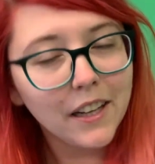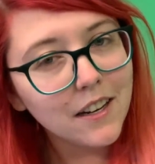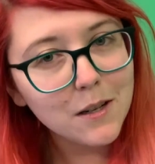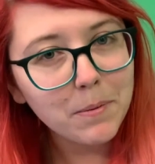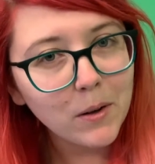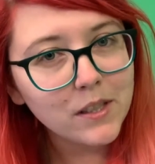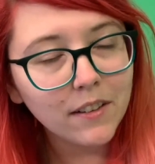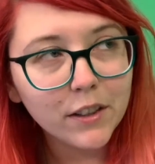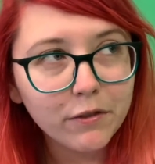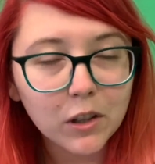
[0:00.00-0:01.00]
I do post
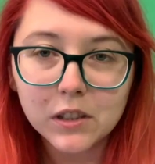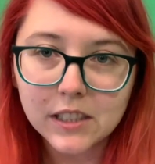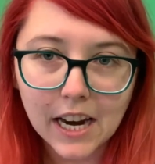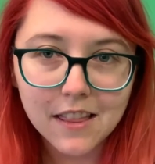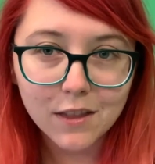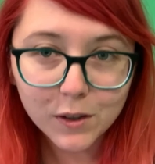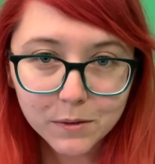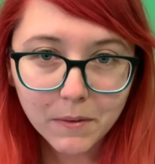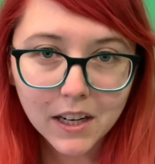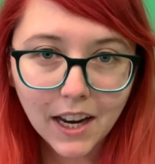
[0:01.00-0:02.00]
every first and
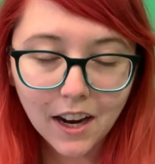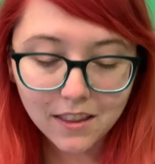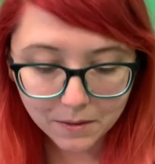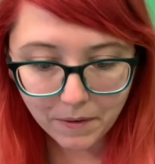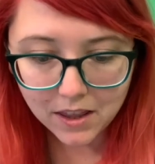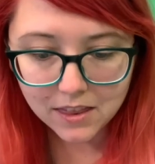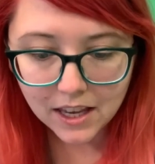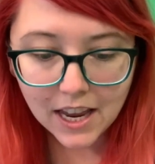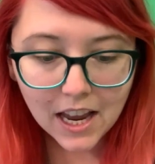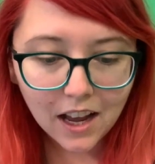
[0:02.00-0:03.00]
third Monday of the month,
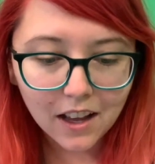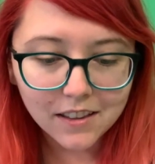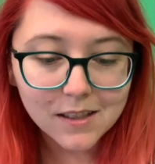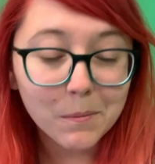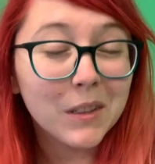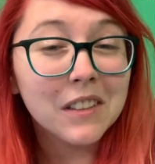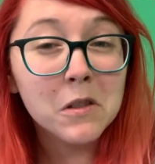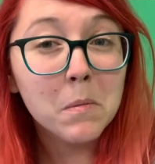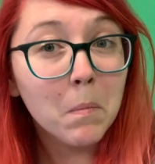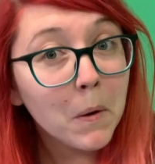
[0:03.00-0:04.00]
this month
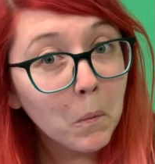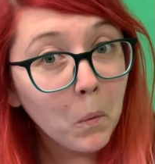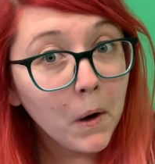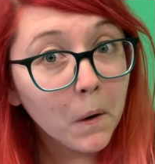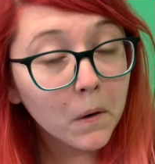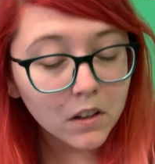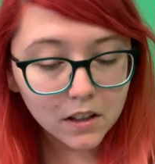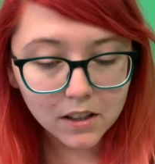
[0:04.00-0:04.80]
is a bit weird.